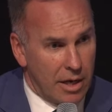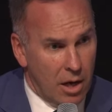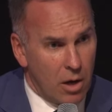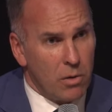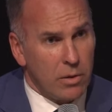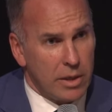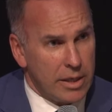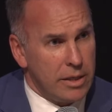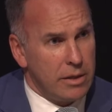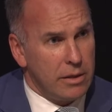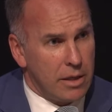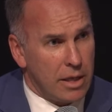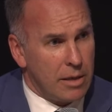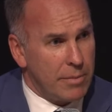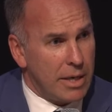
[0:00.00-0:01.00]
are wholly
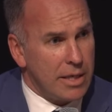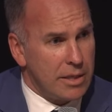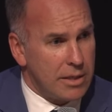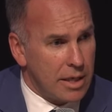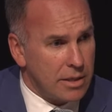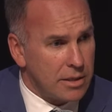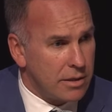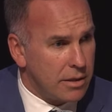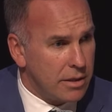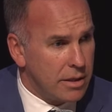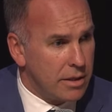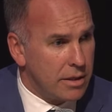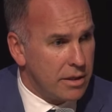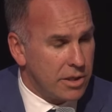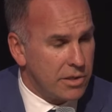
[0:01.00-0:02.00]
based
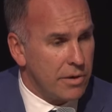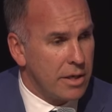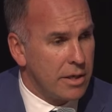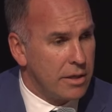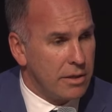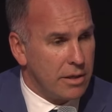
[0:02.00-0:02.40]
outside Australia,